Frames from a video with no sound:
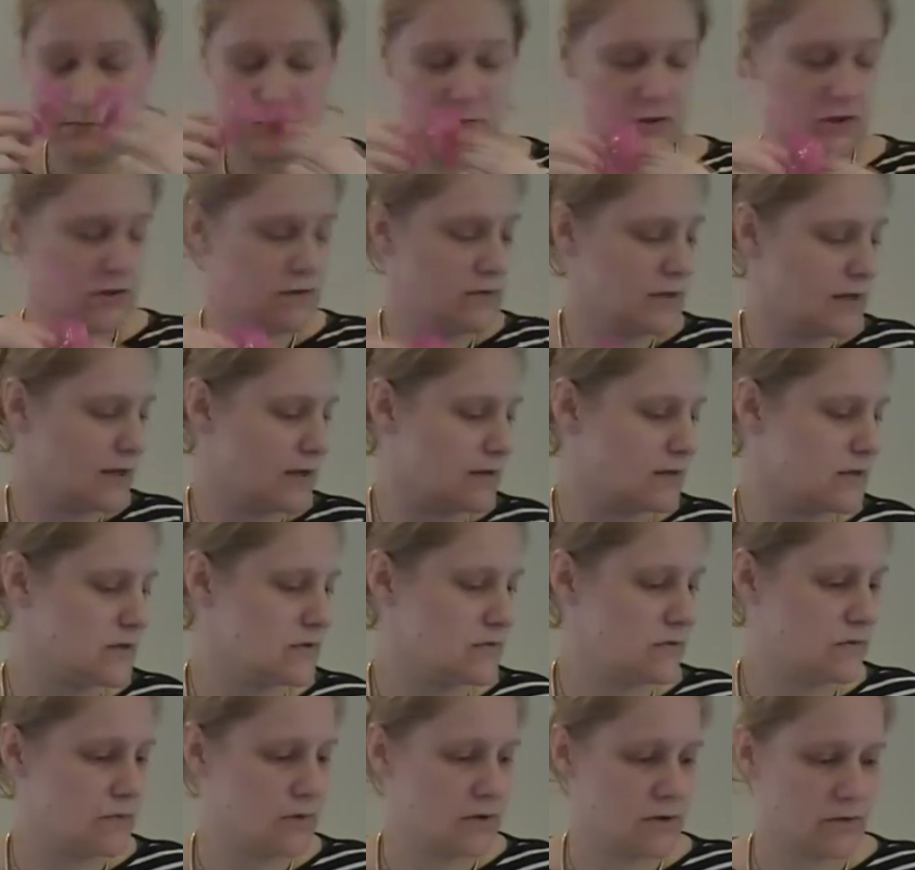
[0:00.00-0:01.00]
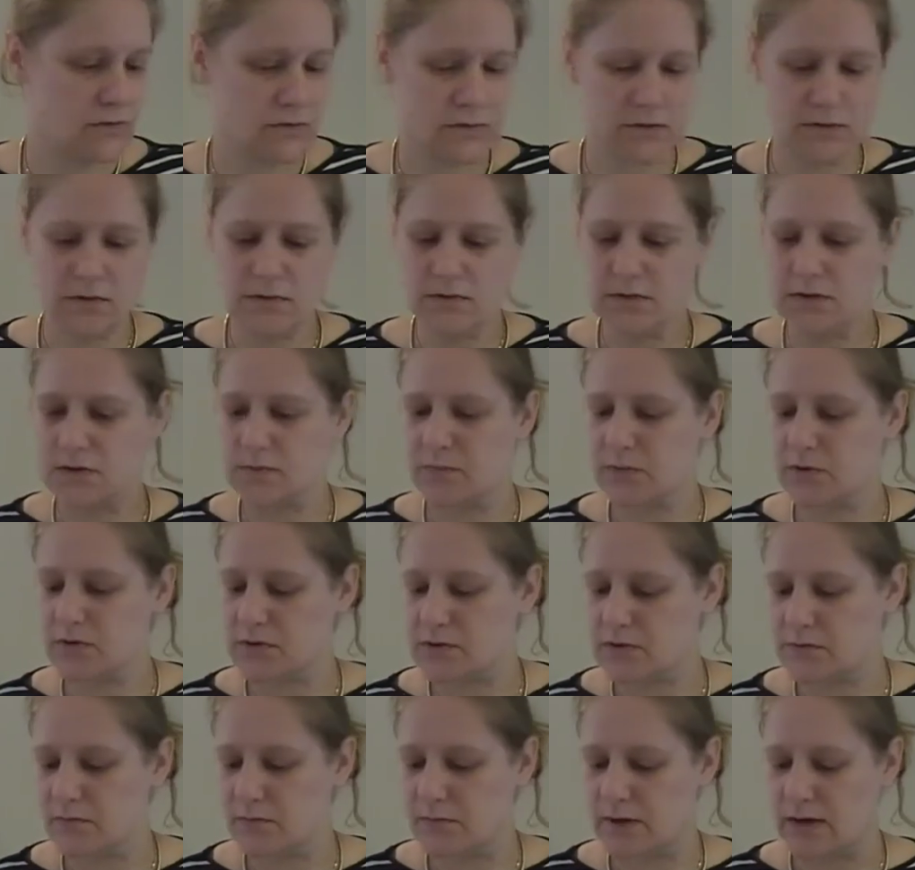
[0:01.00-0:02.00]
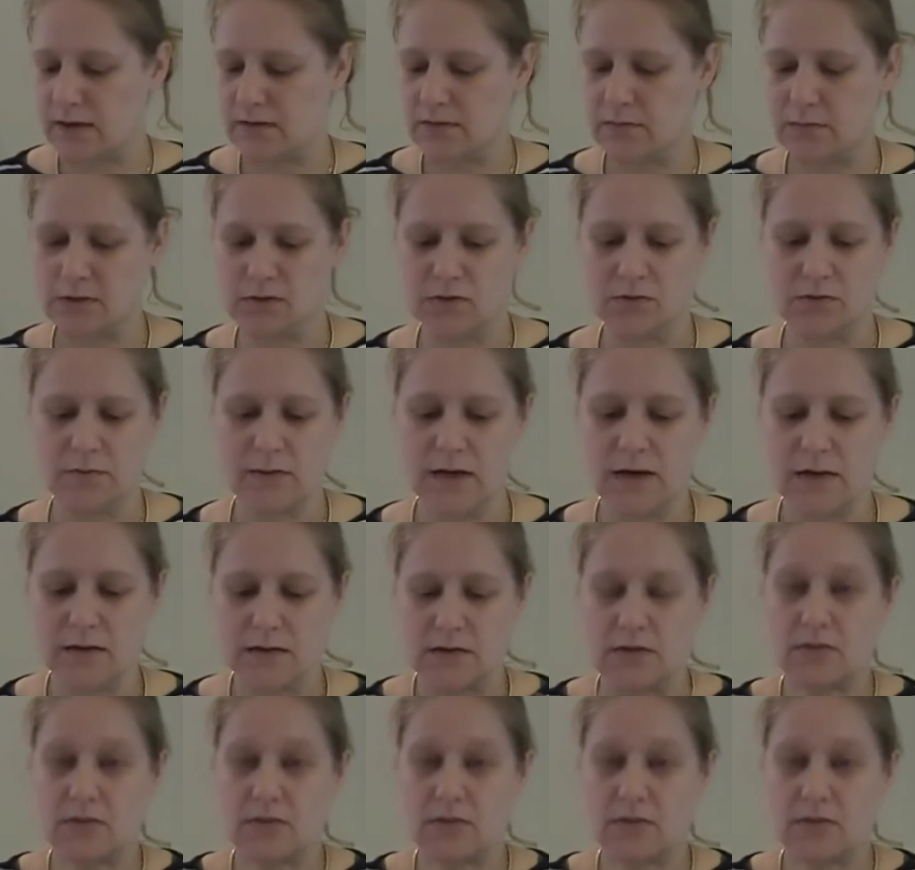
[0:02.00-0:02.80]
two candies for one order, just because I'm packed them in two bags.